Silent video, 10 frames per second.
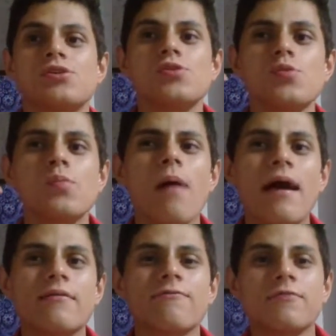you
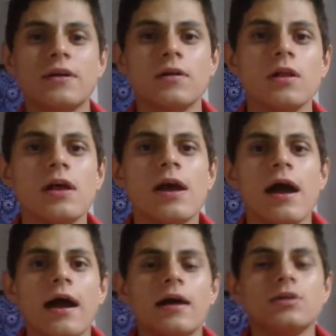might feel,
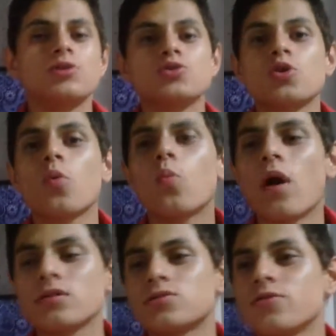you do not
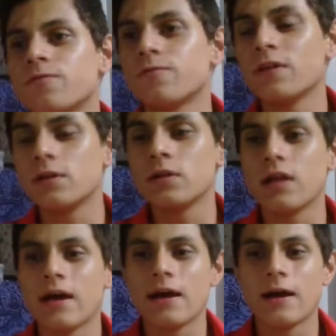want to feel